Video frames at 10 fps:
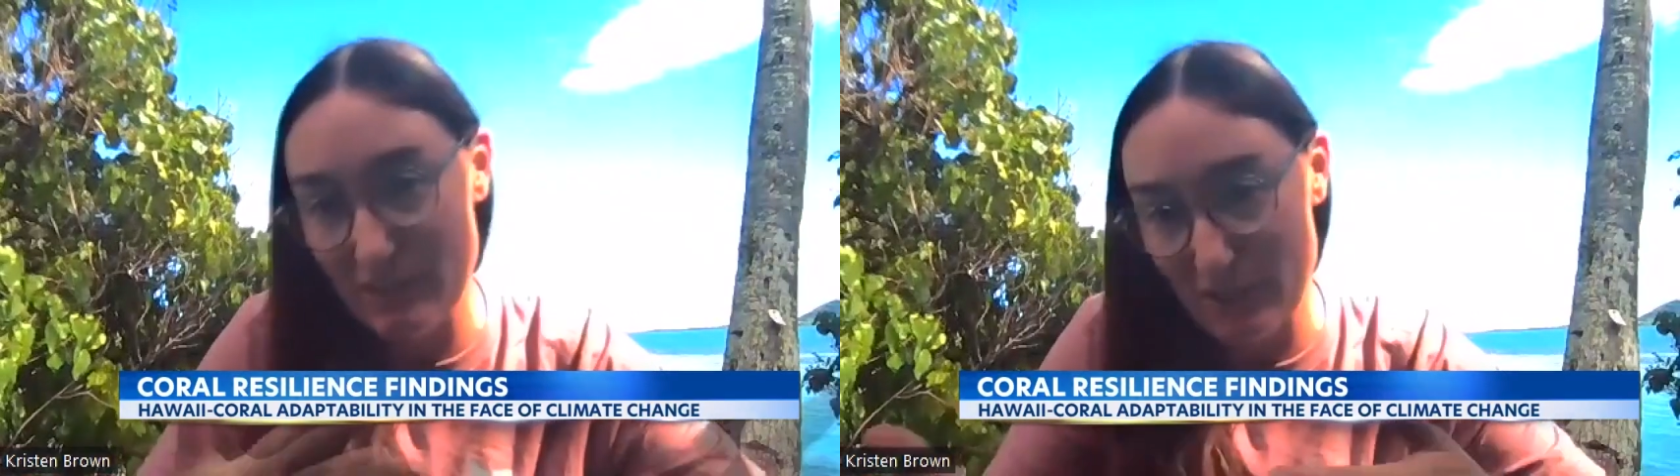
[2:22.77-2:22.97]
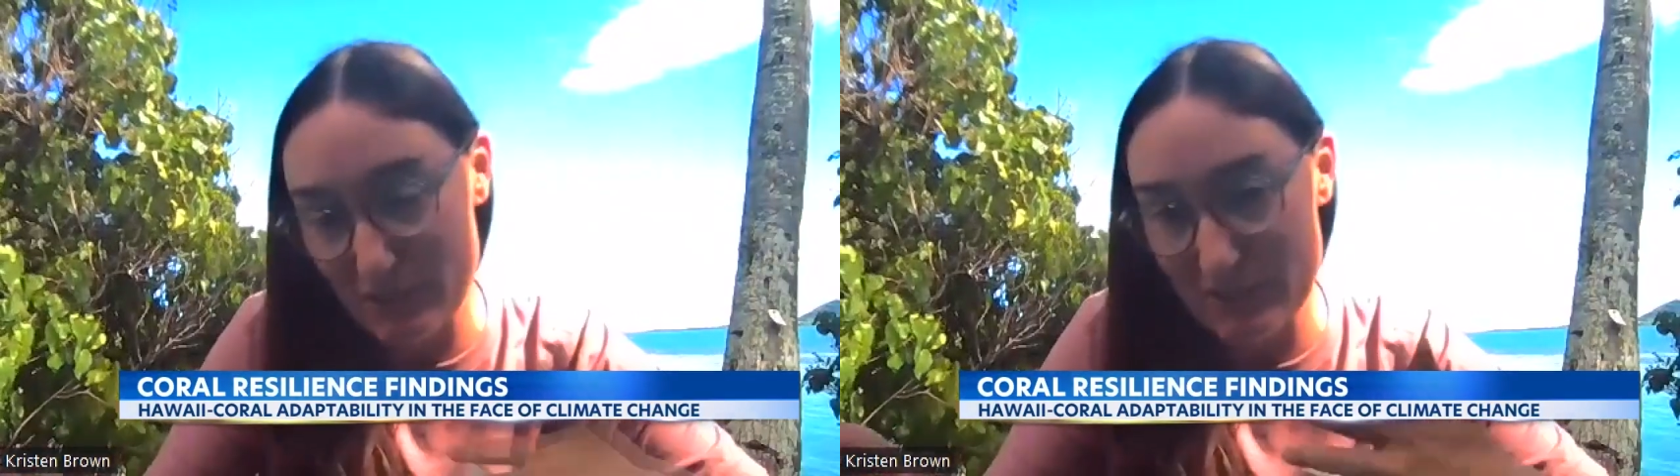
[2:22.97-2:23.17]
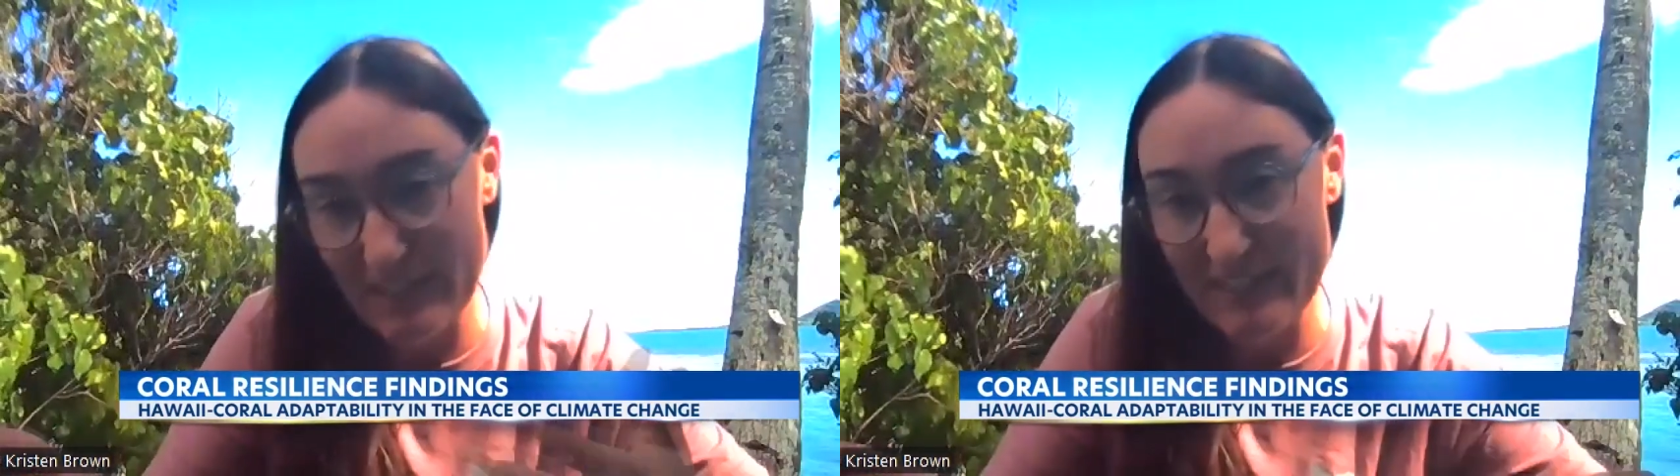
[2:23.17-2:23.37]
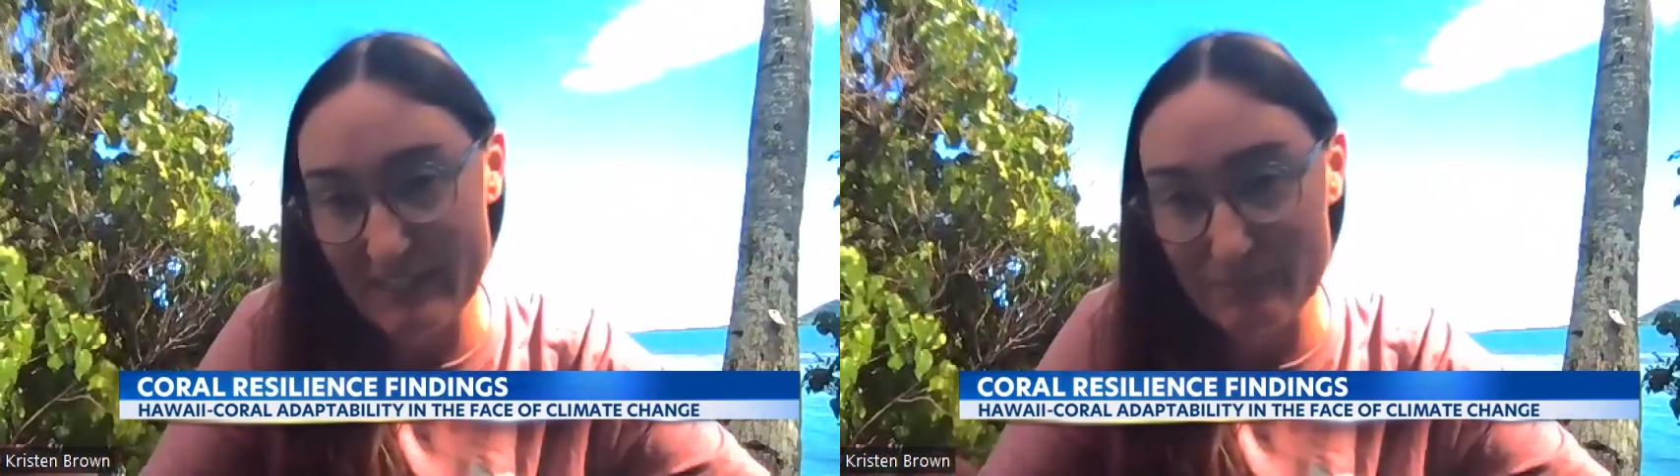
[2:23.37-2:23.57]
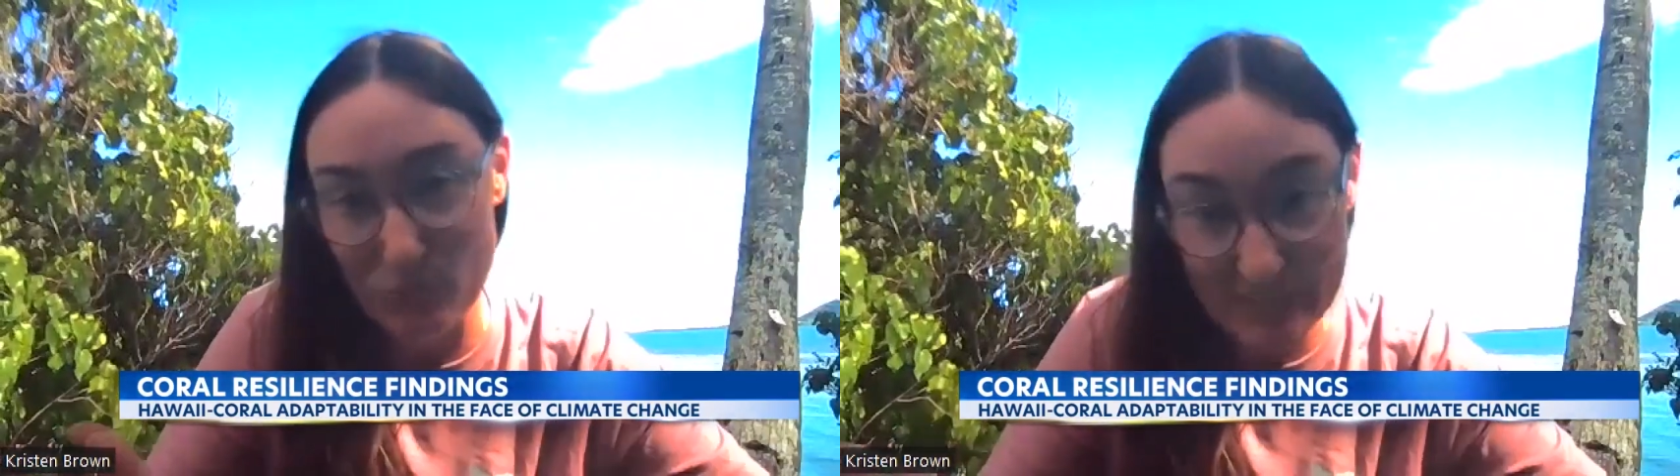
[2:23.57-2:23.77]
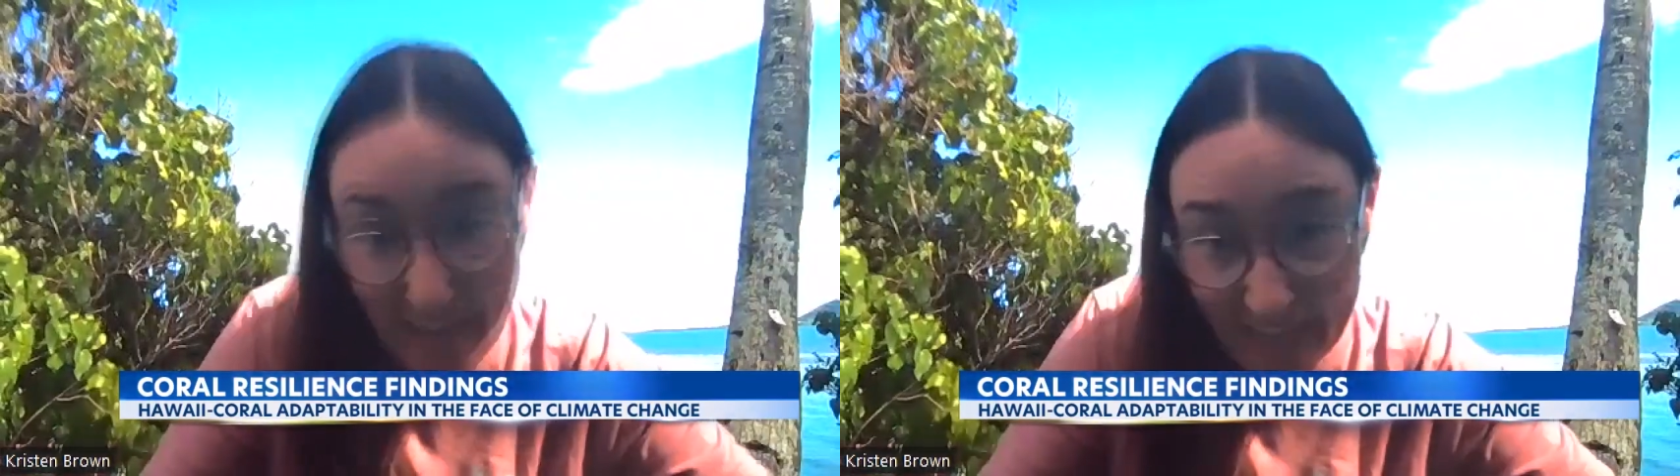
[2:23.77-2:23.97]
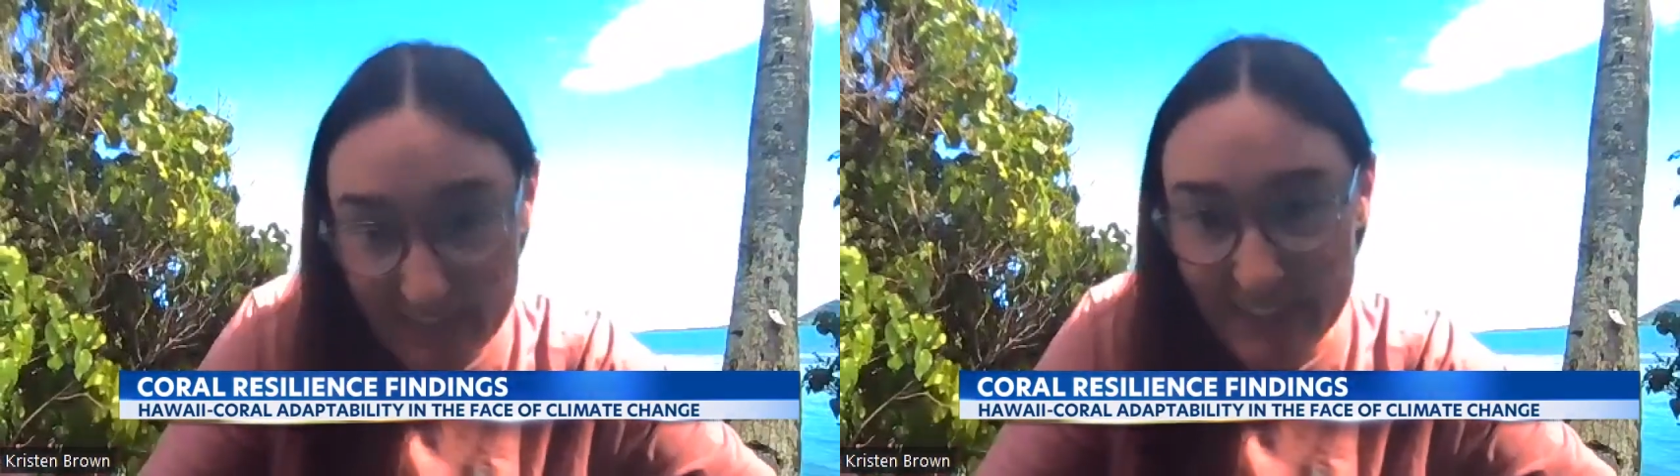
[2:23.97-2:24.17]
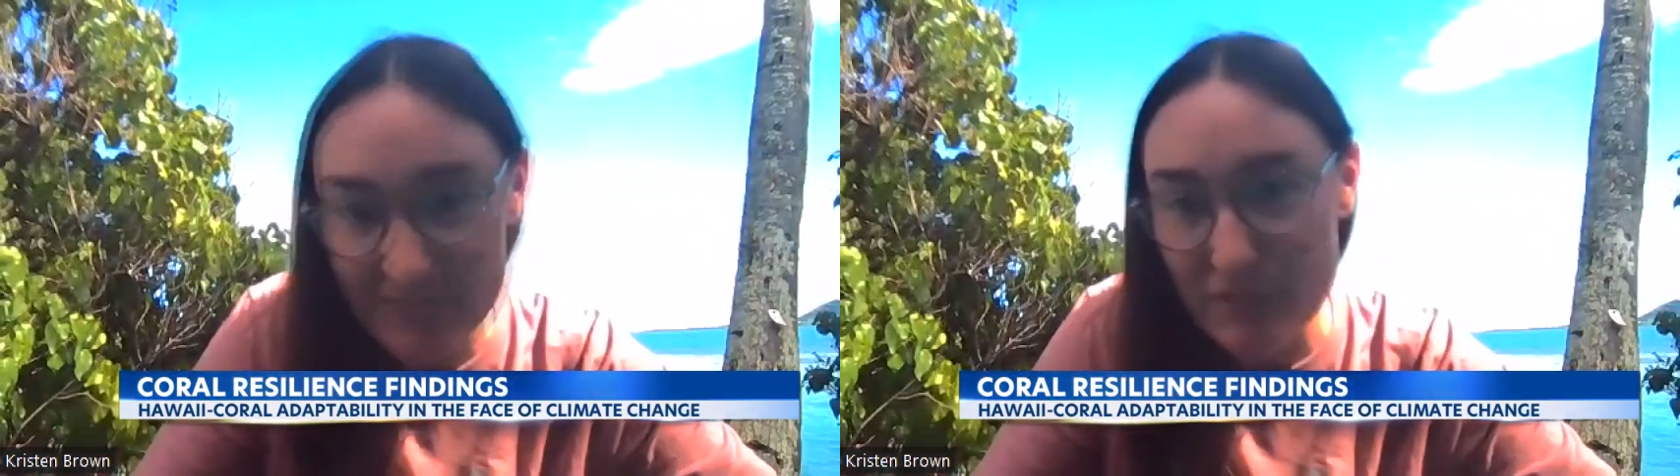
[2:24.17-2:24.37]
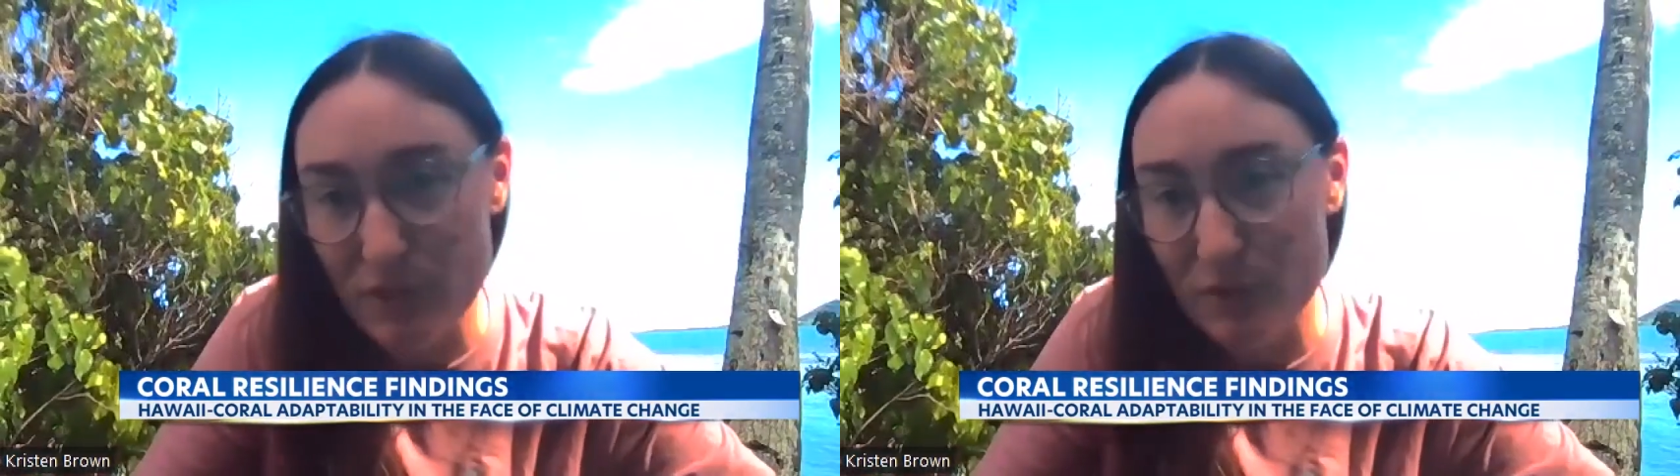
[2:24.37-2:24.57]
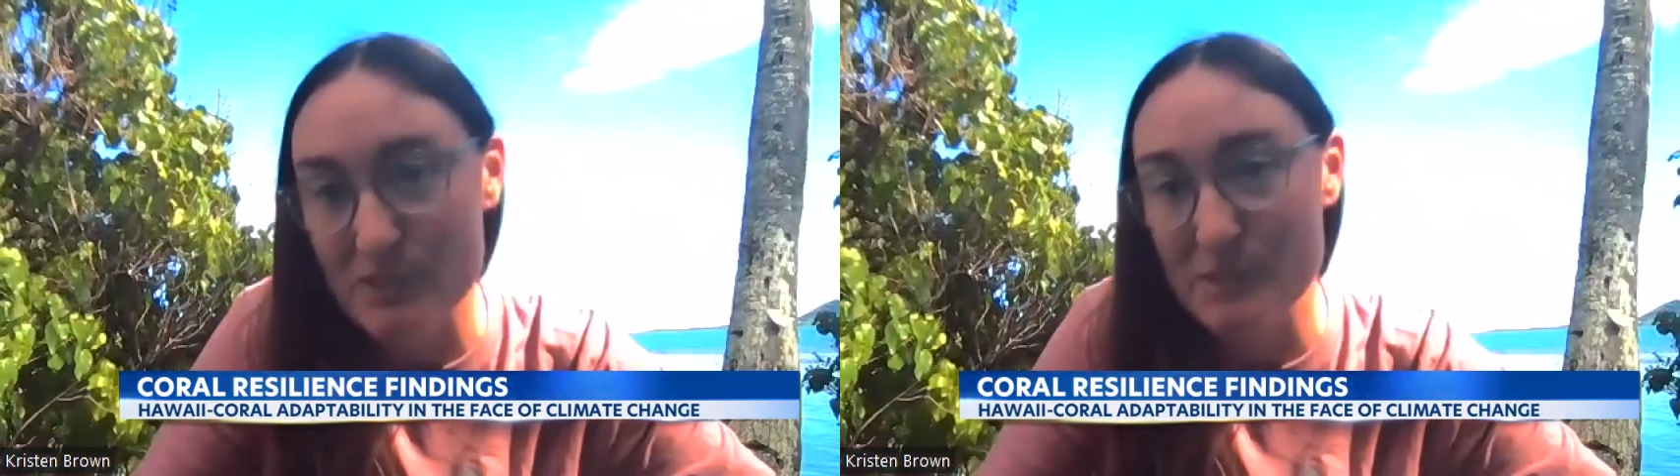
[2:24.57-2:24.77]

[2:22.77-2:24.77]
are creating mortality of the coral